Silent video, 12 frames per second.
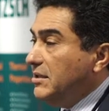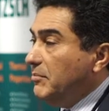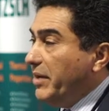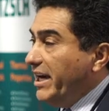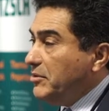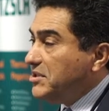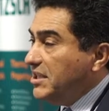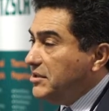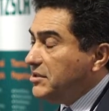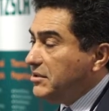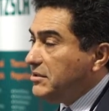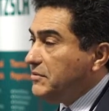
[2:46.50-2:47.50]

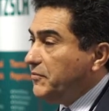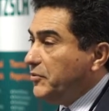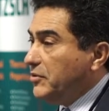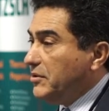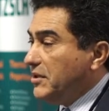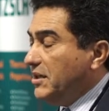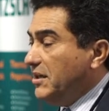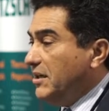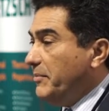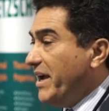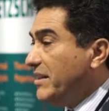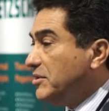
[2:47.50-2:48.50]
biosensors for
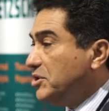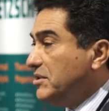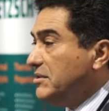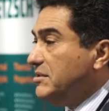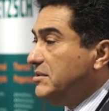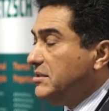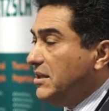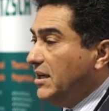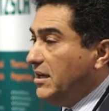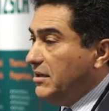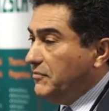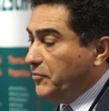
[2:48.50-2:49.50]
pathogens
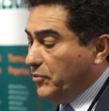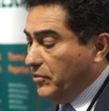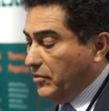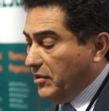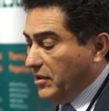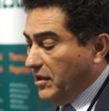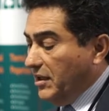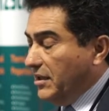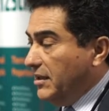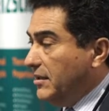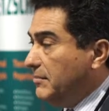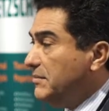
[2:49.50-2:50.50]
and
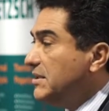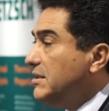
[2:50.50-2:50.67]
for